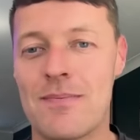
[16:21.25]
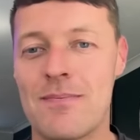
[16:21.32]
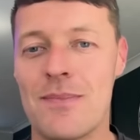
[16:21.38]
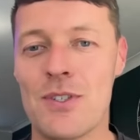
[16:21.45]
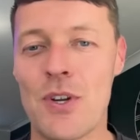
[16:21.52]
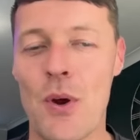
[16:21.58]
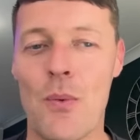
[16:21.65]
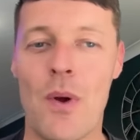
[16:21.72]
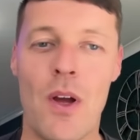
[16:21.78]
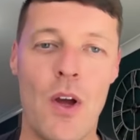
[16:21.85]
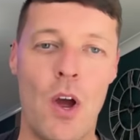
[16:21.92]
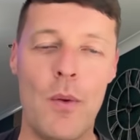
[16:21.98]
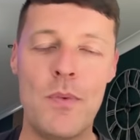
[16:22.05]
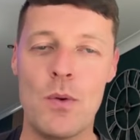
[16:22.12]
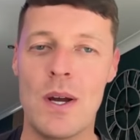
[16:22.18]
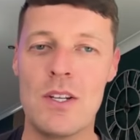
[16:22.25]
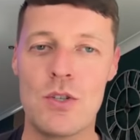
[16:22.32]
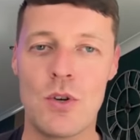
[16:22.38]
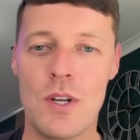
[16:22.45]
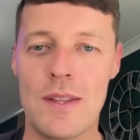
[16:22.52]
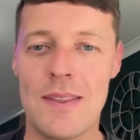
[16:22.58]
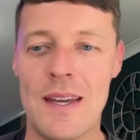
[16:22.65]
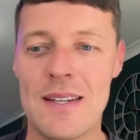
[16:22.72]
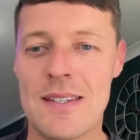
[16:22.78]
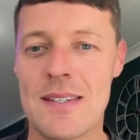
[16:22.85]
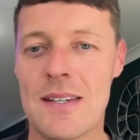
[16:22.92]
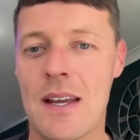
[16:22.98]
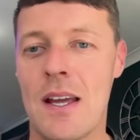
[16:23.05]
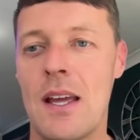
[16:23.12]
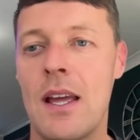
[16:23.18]
So, hope you enjoyed
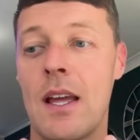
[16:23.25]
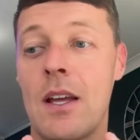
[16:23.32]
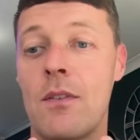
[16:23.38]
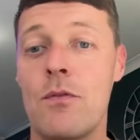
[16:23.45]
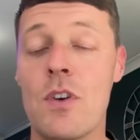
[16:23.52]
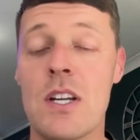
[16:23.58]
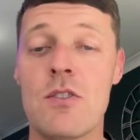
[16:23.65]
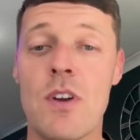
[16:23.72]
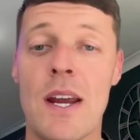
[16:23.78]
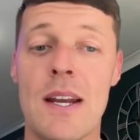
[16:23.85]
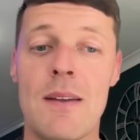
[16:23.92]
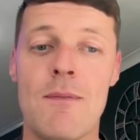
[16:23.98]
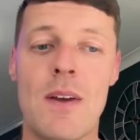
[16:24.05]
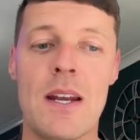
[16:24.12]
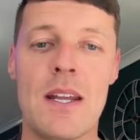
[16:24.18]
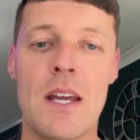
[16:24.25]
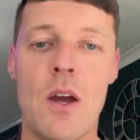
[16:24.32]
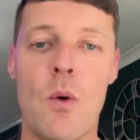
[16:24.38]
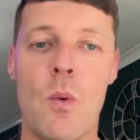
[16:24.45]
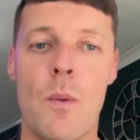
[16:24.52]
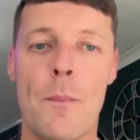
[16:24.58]
this free training video.